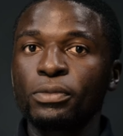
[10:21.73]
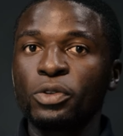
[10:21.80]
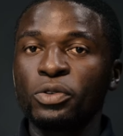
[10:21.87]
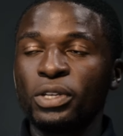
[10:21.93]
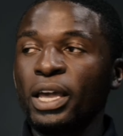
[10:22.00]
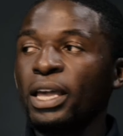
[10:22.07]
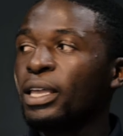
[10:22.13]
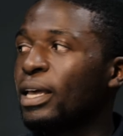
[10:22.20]
You
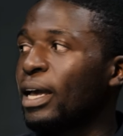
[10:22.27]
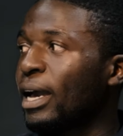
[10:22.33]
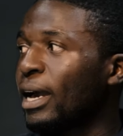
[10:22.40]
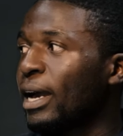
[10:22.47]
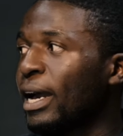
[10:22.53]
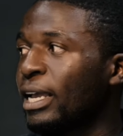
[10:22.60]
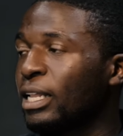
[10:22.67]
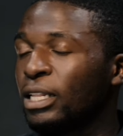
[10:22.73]
say,
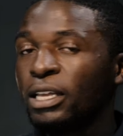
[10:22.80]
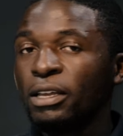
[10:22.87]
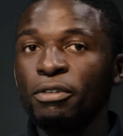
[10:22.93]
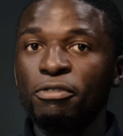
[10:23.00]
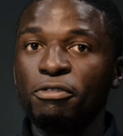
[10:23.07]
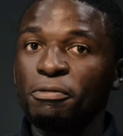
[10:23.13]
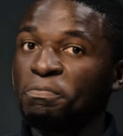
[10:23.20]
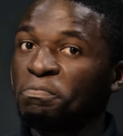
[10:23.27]
I
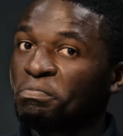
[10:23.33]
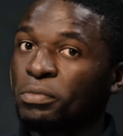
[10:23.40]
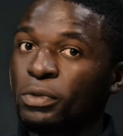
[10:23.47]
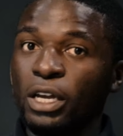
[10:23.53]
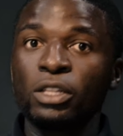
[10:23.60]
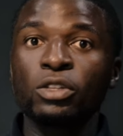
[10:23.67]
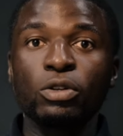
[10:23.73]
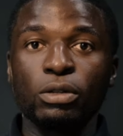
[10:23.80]
live
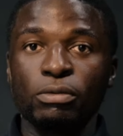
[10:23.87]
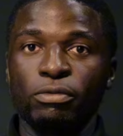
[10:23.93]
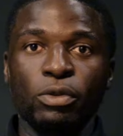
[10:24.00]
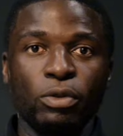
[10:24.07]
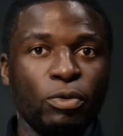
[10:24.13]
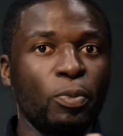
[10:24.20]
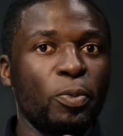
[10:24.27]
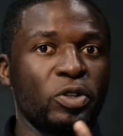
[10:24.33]
in,
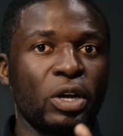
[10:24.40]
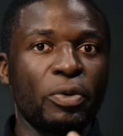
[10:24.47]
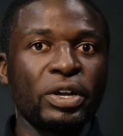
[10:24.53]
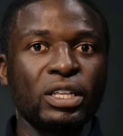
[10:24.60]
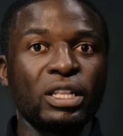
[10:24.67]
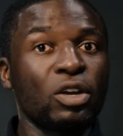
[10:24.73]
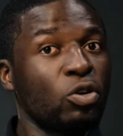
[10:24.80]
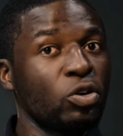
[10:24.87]
you put
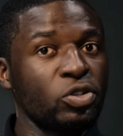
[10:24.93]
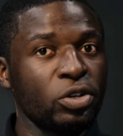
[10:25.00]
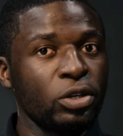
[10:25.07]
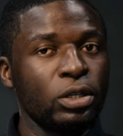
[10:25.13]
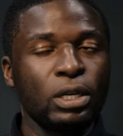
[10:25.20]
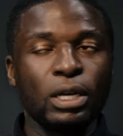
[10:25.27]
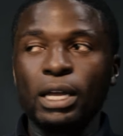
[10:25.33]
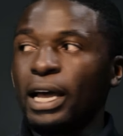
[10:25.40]
directly the
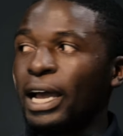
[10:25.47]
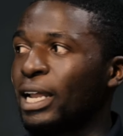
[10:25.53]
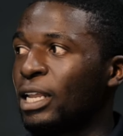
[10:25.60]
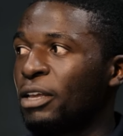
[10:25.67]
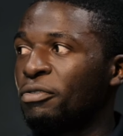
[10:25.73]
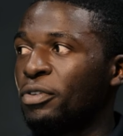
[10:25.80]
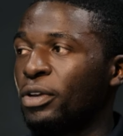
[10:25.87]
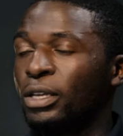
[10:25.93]
quarter. I
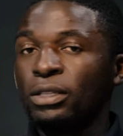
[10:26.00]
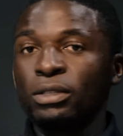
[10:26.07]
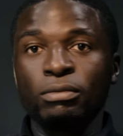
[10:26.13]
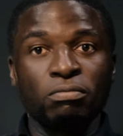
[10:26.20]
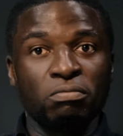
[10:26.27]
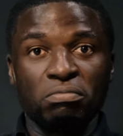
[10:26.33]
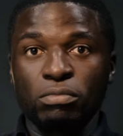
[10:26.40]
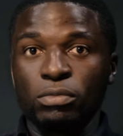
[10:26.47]
live
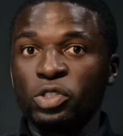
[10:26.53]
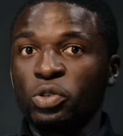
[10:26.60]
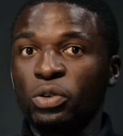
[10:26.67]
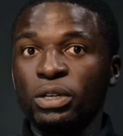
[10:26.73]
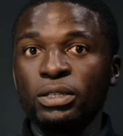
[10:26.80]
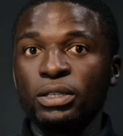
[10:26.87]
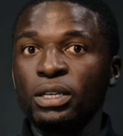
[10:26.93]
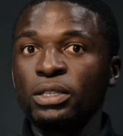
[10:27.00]
in
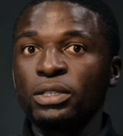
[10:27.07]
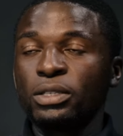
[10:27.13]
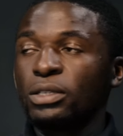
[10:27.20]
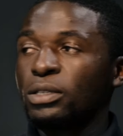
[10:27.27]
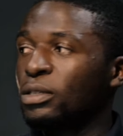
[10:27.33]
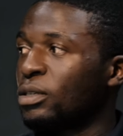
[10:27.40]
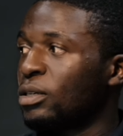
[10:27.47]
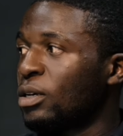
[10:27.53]

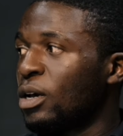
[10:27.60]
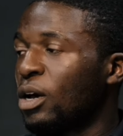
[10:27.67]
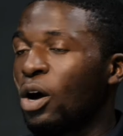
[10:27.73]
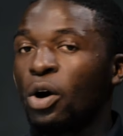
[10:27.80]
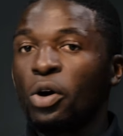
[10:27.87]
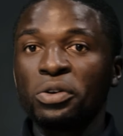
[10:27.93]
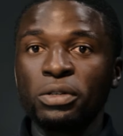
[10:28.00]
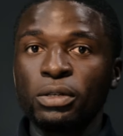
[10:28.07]
Jolicit
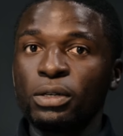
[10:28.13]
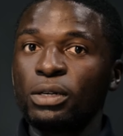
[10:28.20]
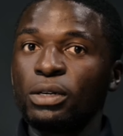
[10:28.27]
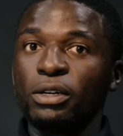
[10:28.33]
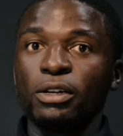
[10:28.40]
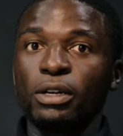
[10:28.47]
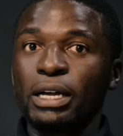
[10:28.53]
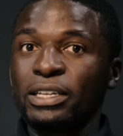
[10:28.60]
on
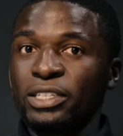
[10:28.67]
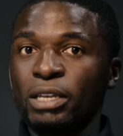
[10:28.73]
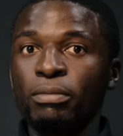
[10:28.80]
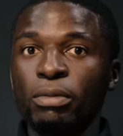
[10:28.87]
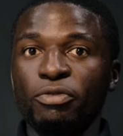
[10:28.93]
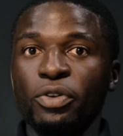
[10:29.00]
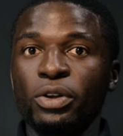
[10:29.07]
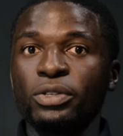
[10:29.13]

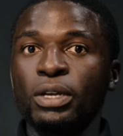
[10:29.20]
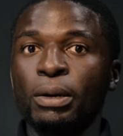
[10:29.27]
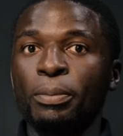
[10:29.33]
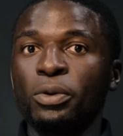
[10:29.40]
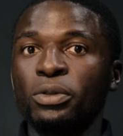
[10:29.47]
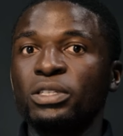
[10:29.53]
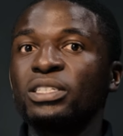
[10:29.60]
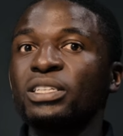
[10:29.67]
Kazembe, for
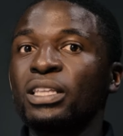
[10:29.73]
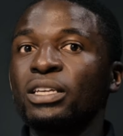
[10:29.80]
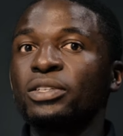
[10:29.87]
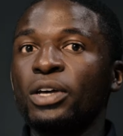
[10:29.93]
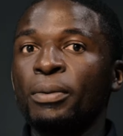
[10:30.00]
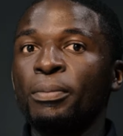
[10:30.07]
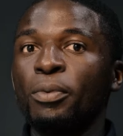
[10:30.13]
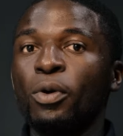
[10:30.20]
example. This is an
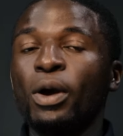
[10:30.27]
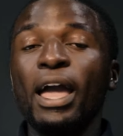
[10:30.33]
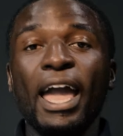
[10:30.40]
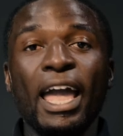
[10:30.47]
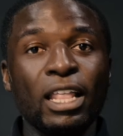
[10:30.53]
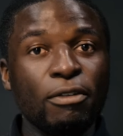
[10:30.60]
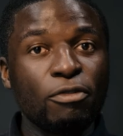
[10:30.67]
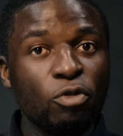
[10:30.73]
example.
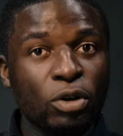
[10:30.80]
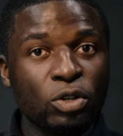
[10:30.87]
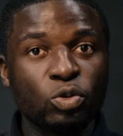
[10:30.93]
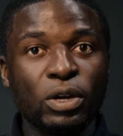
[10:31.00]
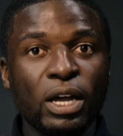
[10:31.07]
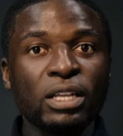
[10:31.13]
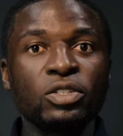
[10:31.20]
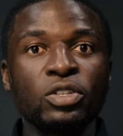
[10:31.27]
And if you want to
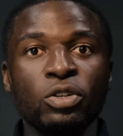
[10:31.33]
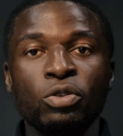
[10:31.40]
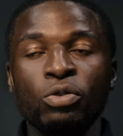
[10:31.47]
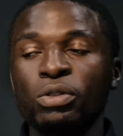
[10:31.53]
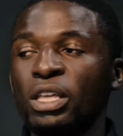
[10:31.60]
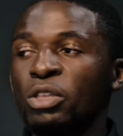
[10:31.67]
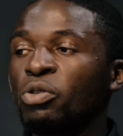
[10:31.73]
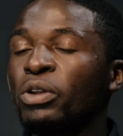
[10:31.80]

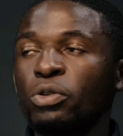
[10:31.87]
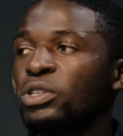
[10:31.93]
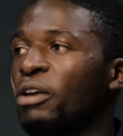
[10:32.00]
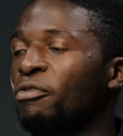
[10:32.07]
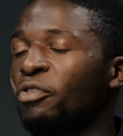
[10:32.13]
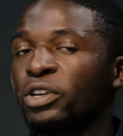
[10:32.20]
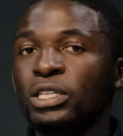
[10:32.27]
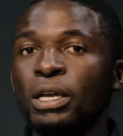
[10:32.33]
continue, then you
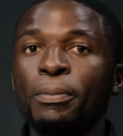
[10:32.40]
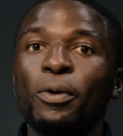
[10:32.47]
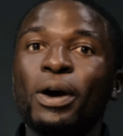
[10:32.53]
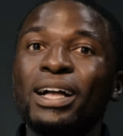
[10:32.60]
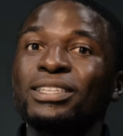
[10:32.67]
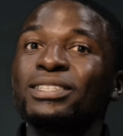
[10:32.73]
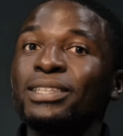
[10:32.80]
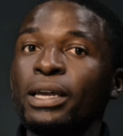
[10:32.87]
say, for example,
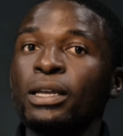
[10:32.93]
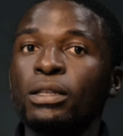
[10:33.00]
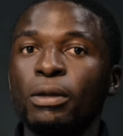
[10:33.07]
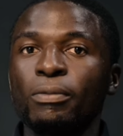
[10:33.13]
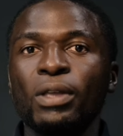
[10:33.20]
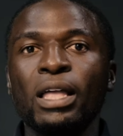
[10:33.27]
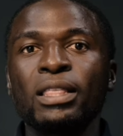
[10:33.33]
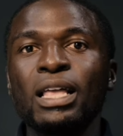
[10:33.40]
at 10.
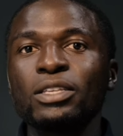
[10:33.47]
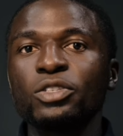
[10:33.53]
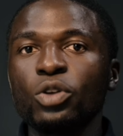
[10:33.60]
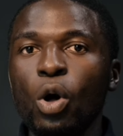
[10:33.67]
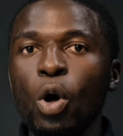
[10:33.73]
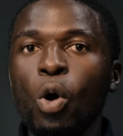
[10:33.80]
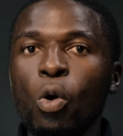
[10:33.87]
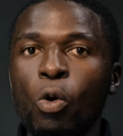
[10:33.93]
And
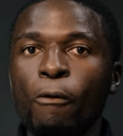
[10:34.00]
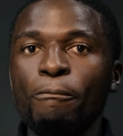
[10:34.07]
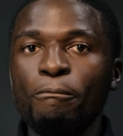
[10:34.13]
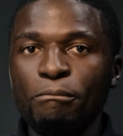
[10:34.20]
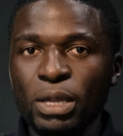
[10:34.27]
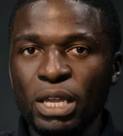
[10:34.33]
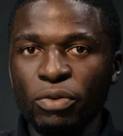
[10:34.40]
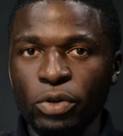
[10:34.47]
that's all,
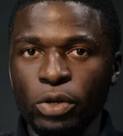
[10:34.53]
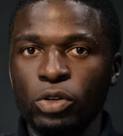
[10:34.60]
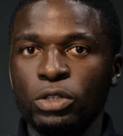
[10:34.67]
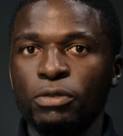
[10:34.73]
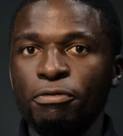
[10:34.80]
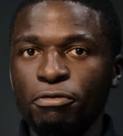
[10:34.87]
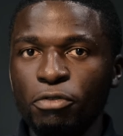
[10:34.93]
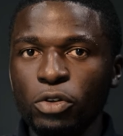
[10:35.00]

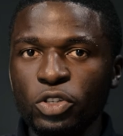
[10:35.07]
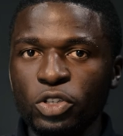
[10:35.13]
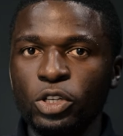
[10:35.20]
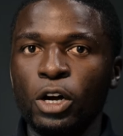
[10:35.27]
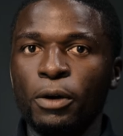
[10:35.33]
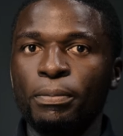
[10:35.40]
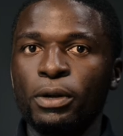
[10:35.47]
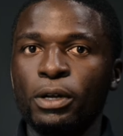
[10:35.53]
period, full
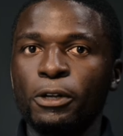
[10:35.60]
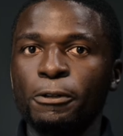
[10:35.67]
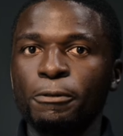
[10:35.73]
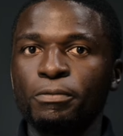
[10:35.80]
stop.